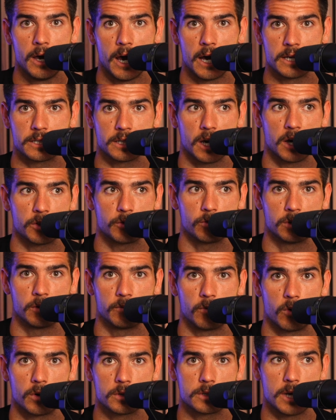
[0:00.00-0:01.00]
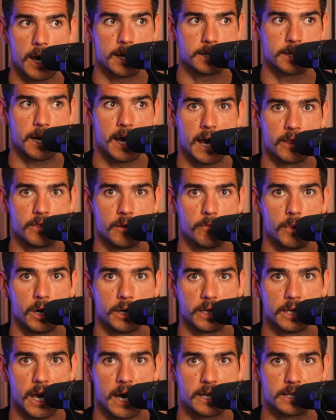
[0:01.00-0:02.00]
hasn't gone through a divorce, hasn't had the
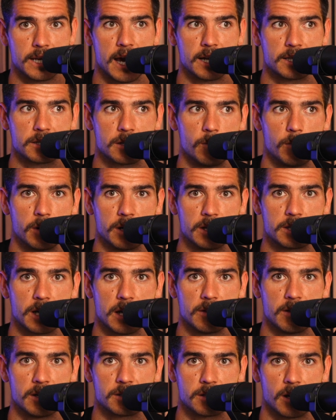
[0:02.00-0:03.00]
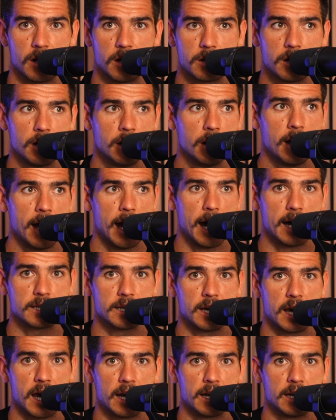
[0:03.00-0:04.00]
money, hasn't had somebody say they suck,
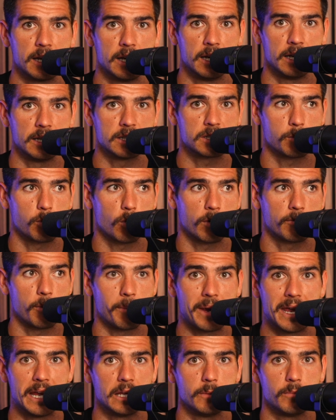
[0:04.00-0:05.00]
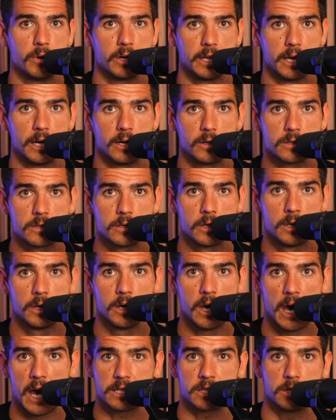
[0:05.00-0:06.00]
hasn't had any support from anybody else,
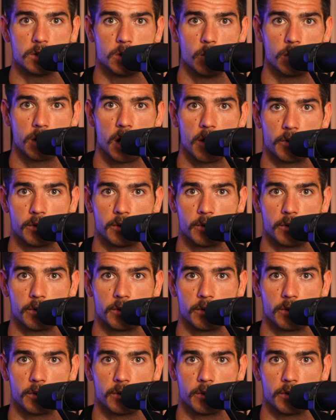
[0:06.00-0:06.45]
has to do it on